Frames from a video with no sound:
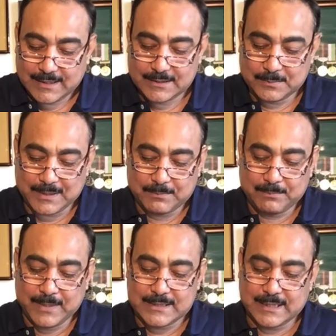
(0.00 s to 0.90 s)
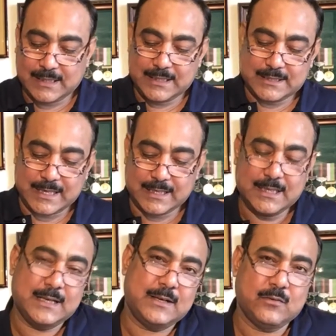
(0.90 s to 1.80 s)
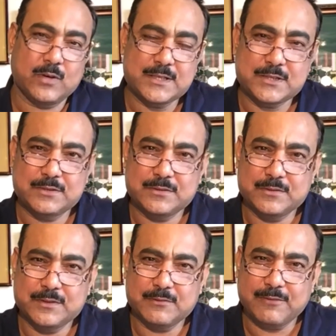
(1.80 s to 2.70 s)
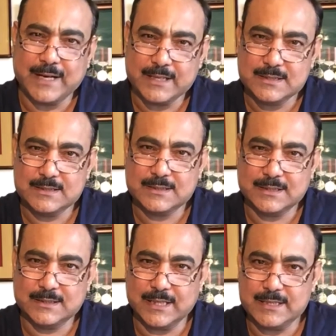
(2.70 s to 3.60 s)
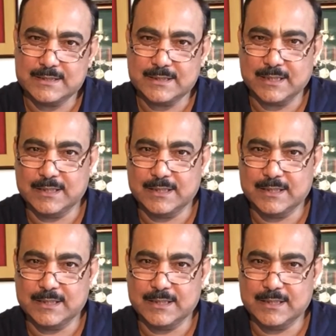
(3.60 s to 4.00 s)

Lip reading: But basically, China wants to finance these